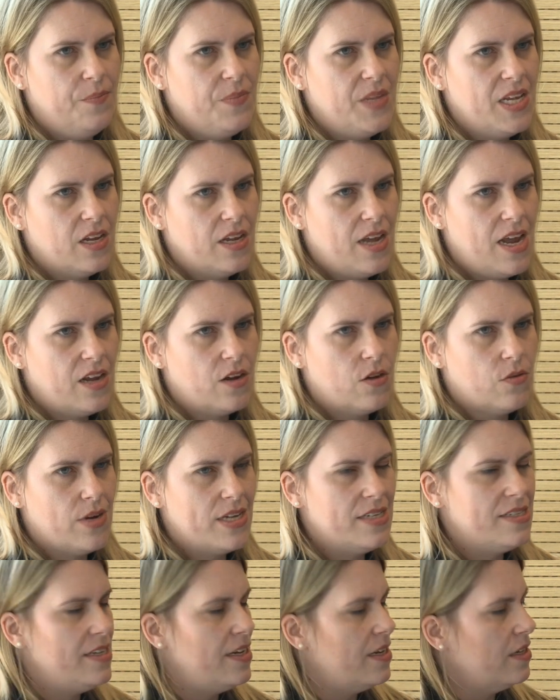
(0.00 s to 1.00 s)

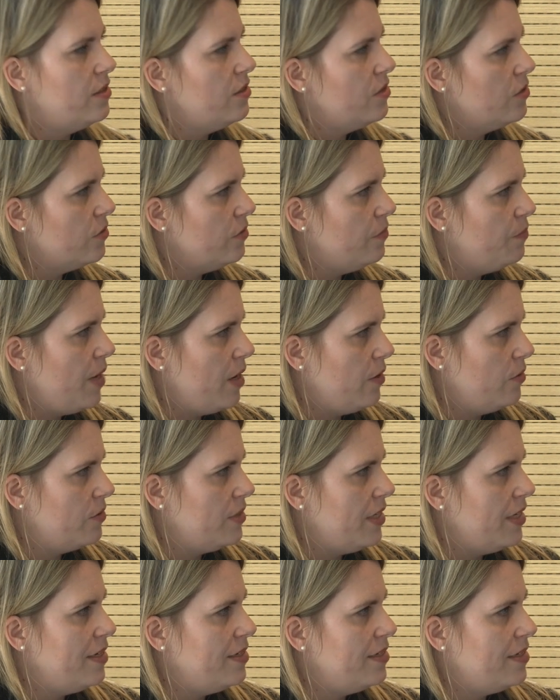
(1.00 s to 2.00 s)
increasing the sort of
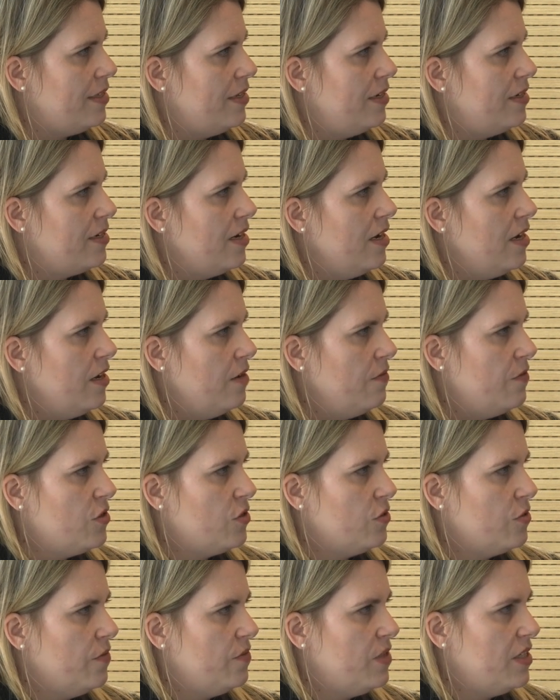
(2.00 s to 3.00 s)
penalties that for
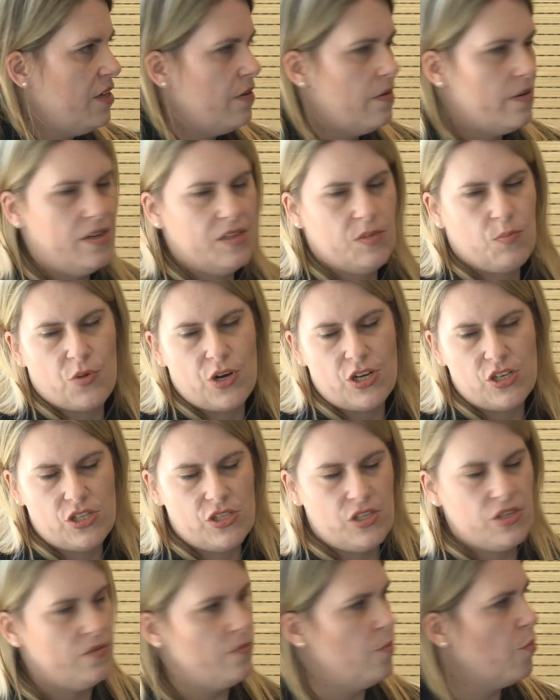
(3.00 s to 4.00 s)
sort of serious
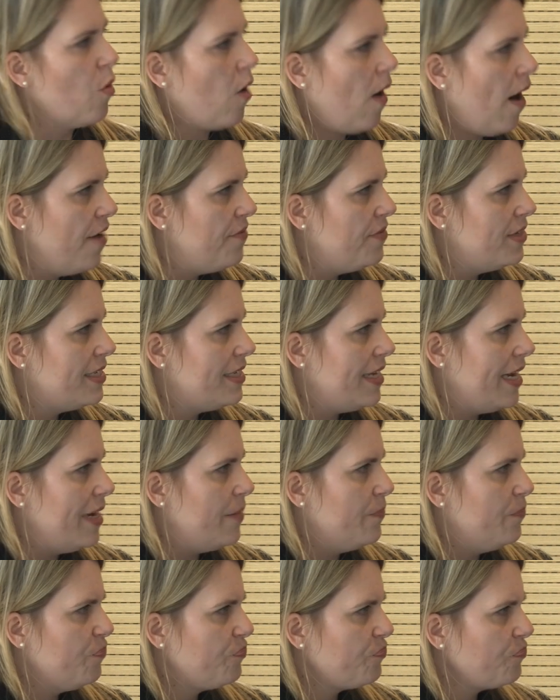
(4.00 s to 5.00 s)
breaches of privacy.